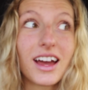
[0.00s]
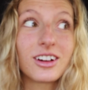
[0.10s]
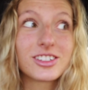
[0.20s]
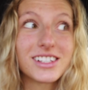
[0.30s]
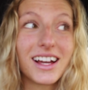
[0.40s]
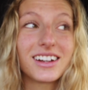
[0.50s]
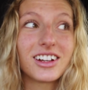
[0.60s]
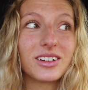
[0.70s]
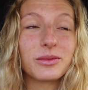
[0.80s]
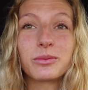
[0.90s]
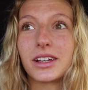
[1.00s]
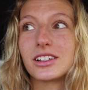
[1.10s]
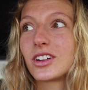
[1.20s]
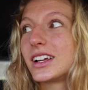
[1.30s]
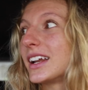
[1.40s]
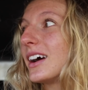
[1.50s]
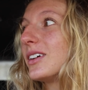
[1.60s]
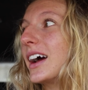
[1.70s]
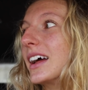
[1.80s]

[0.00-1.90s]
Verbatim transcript: outside our place right now,